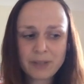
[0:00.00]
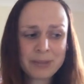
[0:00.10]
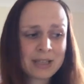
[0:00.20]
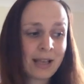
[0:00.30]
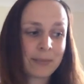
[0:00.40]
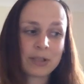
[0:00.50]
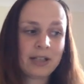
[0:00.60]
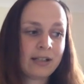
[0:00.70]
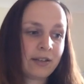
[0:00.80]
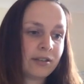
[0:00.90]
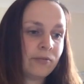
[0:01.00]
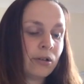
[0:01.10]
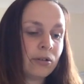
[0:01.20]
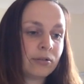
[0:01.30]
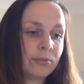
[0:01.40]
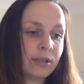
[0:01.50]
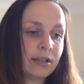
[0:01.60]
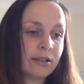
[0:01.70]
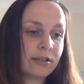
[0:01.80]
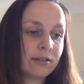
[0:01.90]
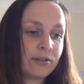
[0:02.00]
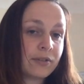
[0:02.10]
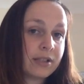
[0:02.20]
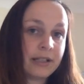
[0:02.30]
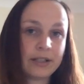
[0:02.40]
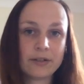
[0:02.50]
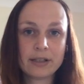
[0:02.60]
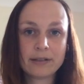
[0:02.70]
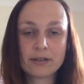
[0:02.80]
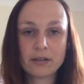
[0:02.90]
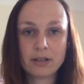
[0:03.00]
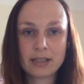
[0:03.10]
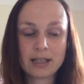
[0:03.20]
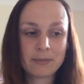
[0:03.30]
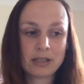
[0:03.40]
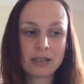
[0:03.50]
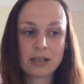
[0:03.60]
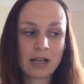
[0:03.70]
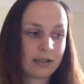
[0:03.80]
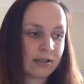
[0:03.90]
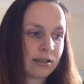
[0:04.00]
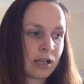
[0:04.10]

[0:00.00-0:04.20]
But there's absolutely nothing wrong with obviously using solid DMCs and anchors.